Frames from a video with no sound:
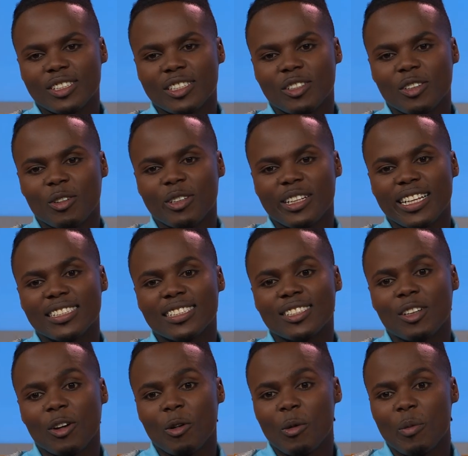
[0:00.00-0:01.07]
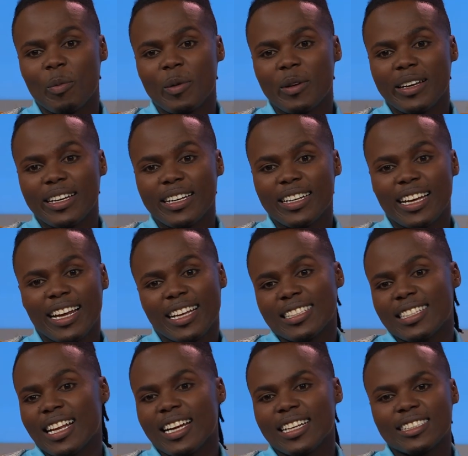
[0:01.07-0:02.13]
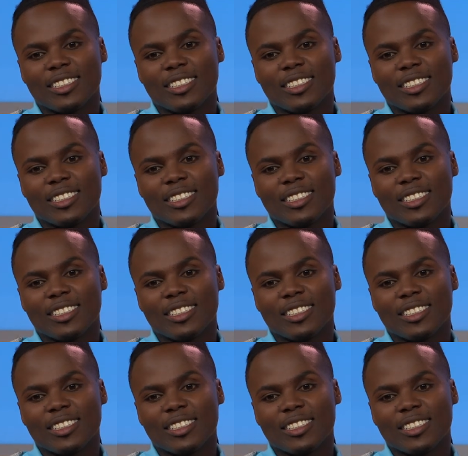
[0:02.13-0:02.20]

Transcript: Yeah. So that's dope. That's like